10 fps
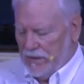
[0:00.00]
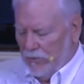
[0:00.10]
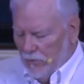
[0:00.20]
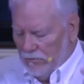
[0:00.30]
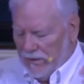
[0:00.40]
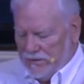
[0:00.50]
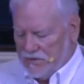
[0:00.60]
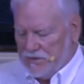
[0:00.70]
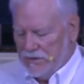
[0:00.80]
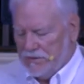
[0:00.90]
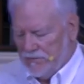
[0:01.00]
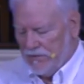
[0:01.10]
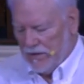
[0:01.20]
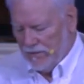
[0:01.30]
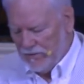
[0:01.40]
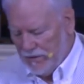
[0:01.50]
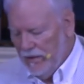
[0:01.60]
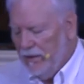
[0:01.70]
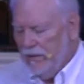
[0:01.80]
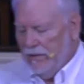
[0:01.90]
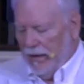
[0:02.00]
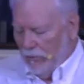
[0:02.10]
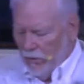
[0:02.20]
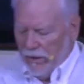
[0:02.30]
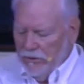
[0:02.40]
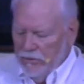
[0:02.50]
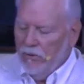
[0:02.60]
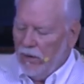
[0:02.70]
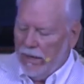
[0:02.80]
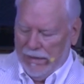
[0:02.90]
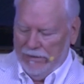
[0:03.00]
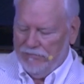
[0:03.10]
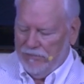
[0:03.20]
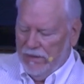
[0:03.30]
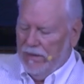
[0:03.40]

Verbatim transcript: I want my sins forgiven. I want a new life.